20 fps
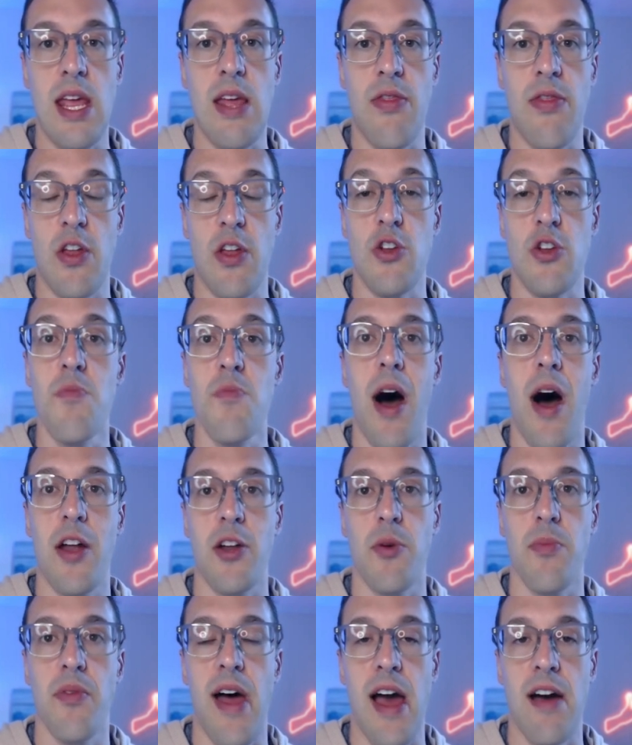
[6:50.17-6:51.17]
in the new
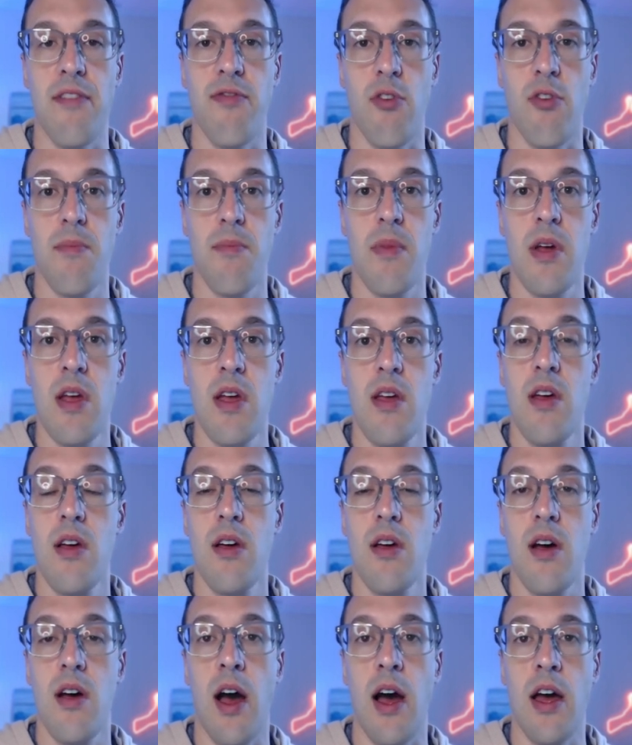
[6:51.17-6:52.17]
model platform.
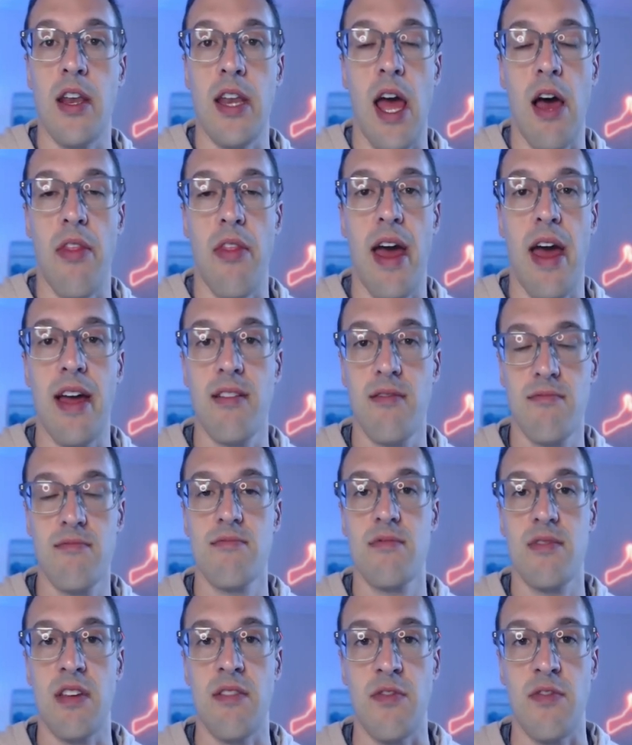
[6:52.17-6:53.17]
Uh, now, that,
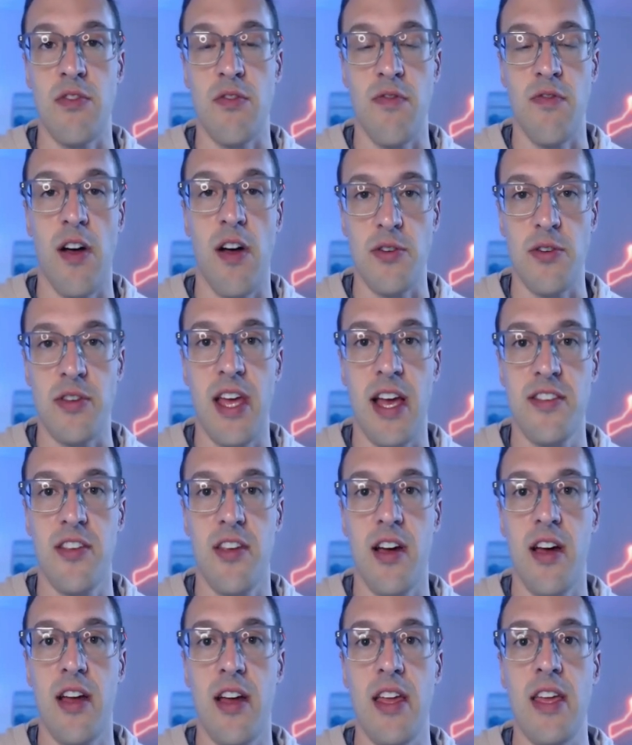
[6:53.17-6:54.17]
if you follow
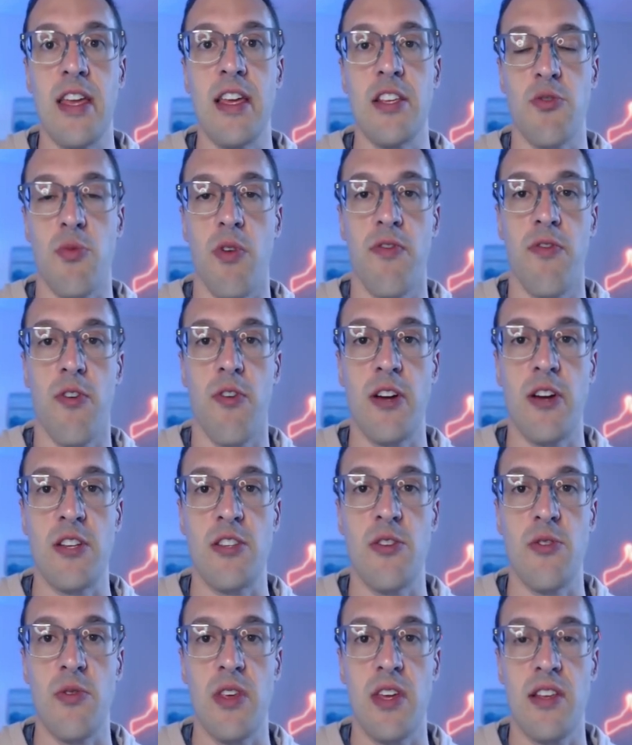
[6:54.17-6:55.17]
Tesla, is
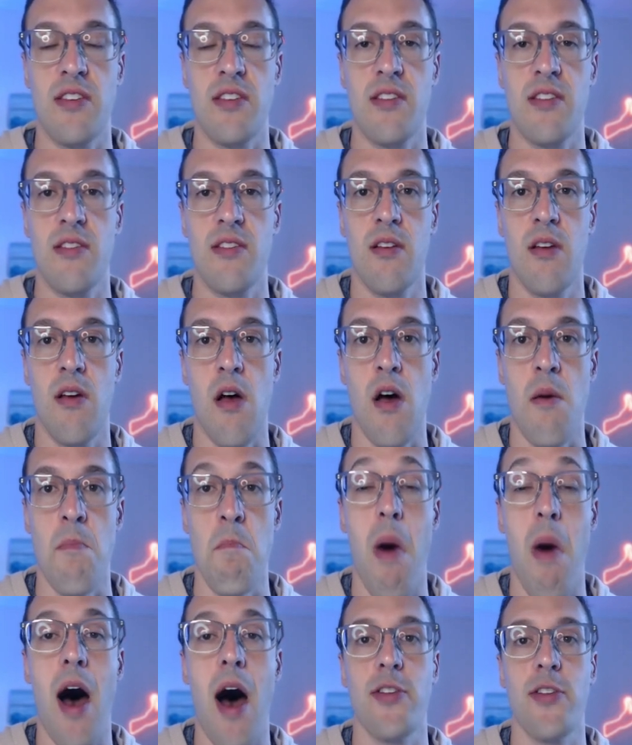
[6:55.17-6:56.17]
referring to this
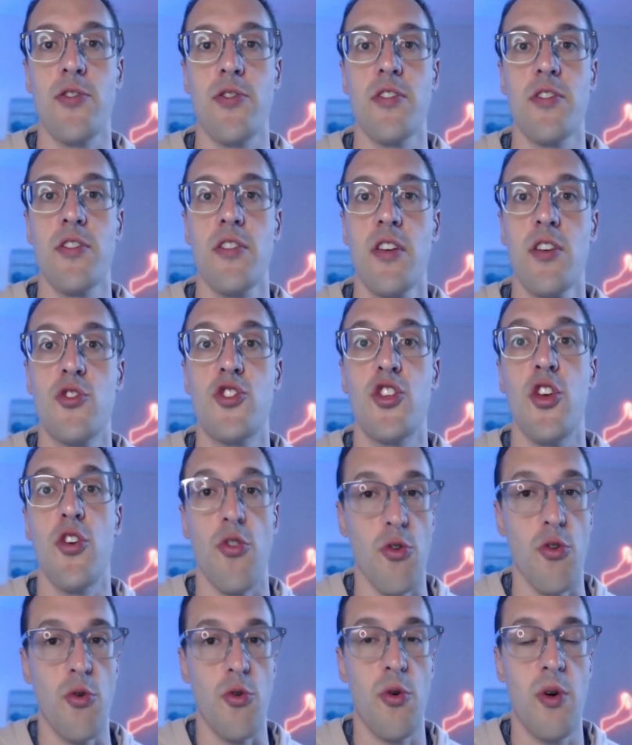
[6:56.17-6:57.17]
Model
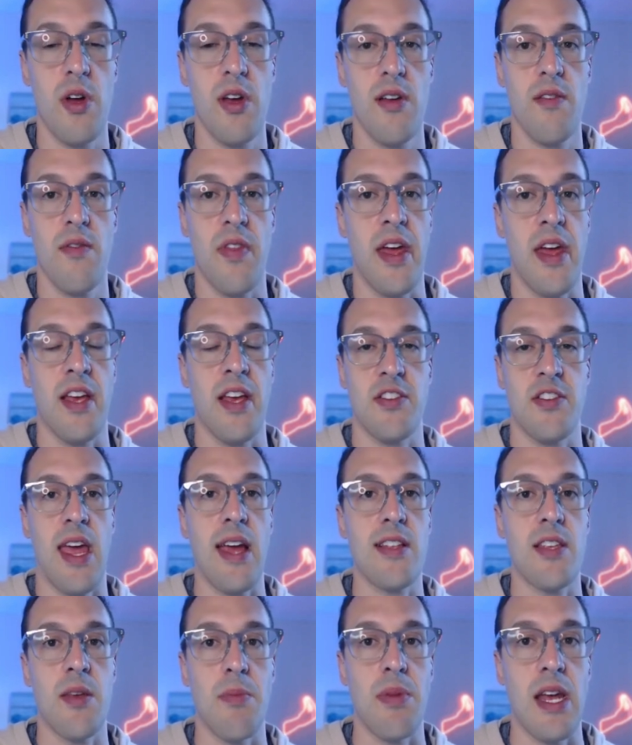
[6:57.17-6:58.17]
2 that has
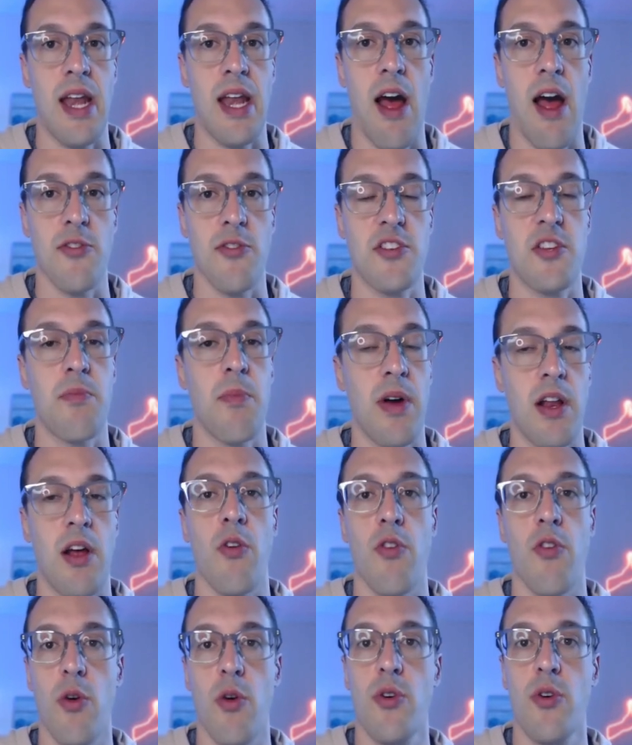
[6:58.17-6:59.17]
yet to be announced,
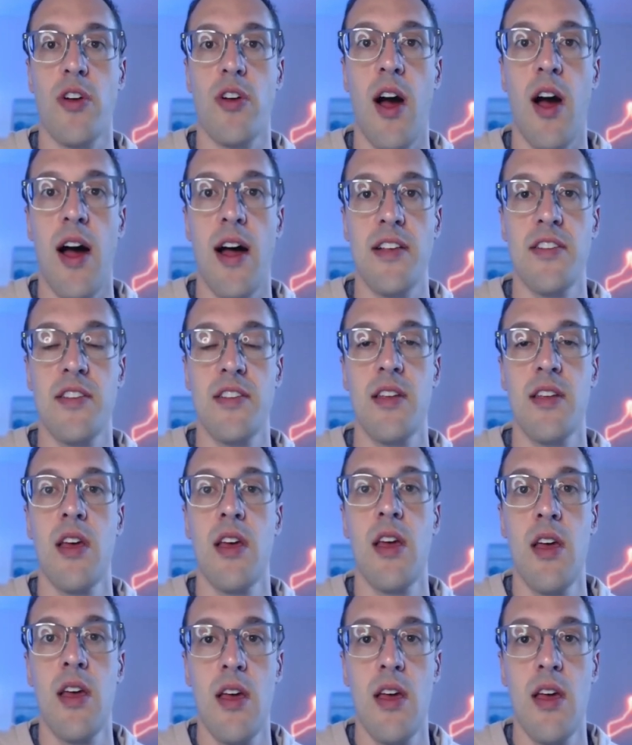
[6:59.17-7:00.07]
but a lower cost